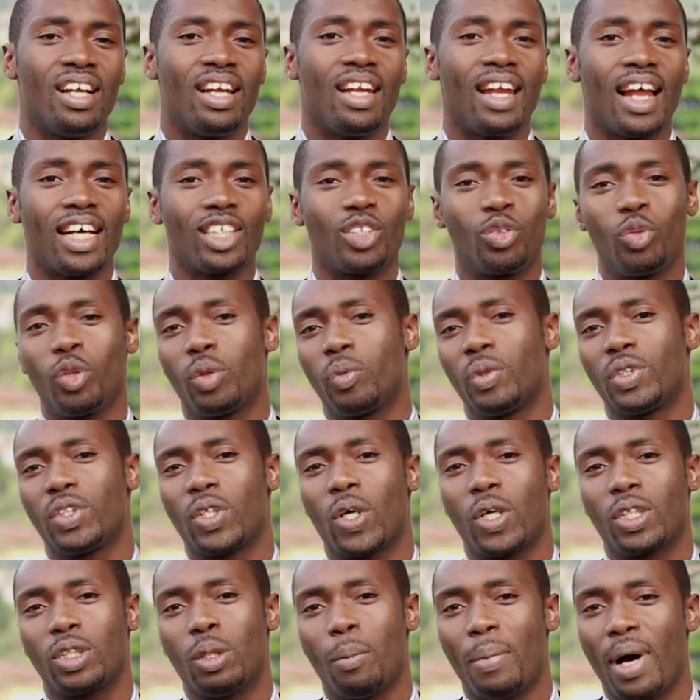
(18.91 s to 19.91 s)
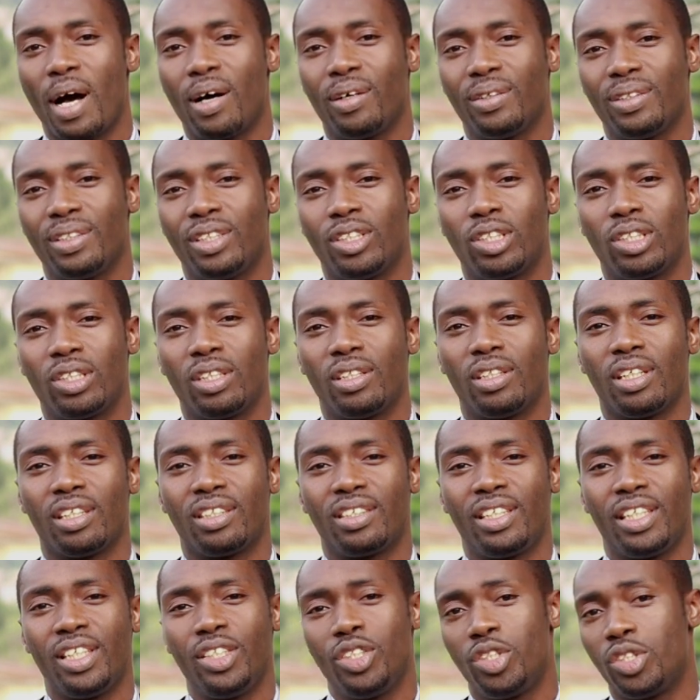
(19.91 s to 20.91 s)
Last week we talked about the
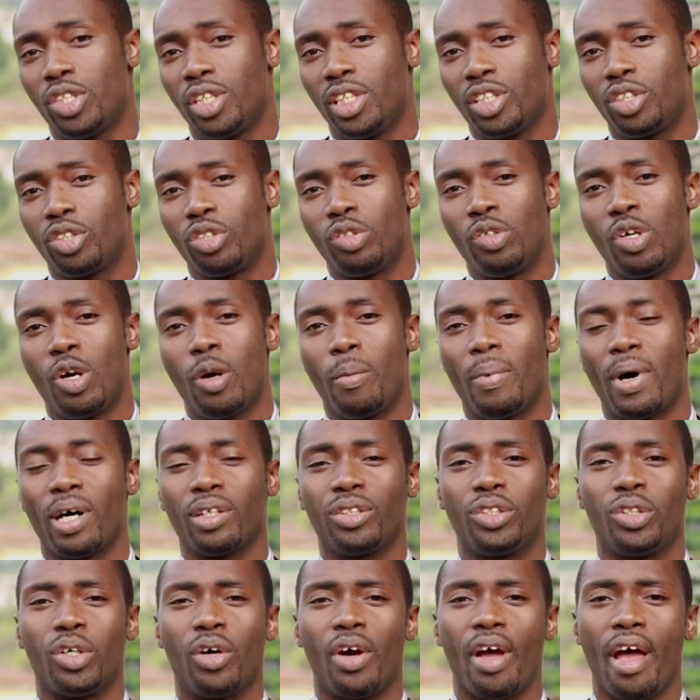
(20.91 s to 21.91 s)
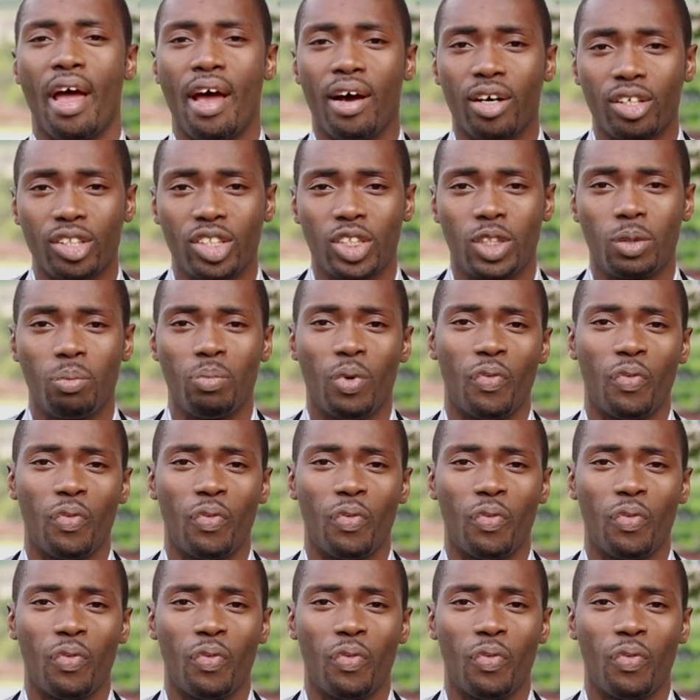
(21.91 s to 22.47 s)
things you need to know about your health